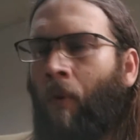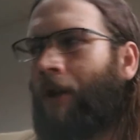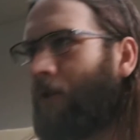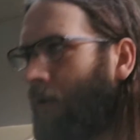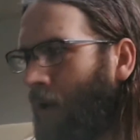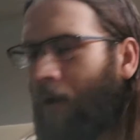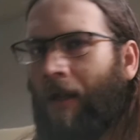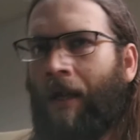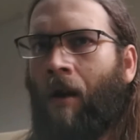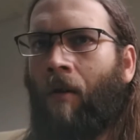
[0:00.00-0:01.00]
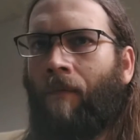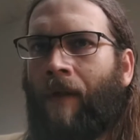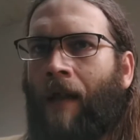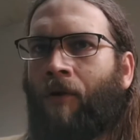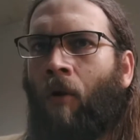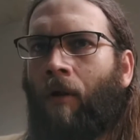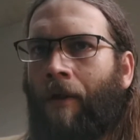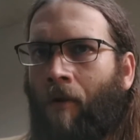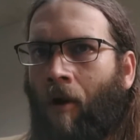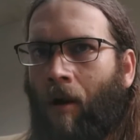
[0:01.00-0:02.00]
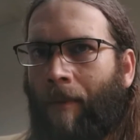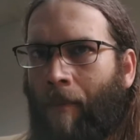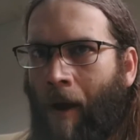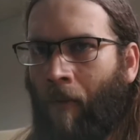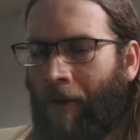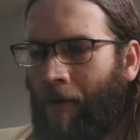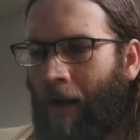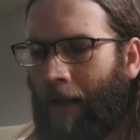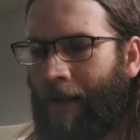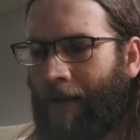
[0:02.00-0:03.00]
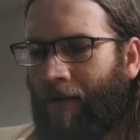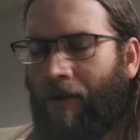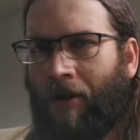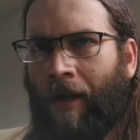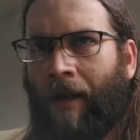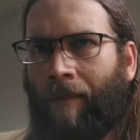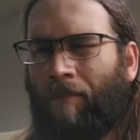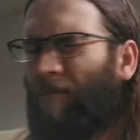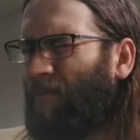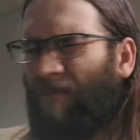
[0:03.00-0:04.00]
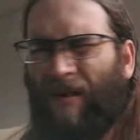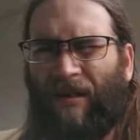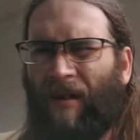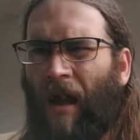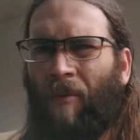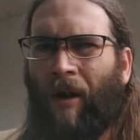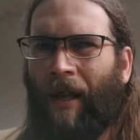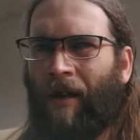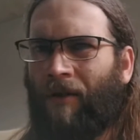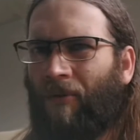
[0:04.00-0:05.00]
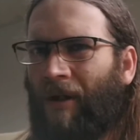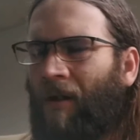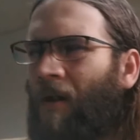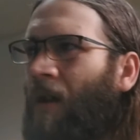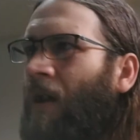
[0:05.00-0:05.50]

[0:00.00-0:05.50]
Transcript: Which, you know, that's a whole other argument about whether or not that's legit. I don't want to get into it.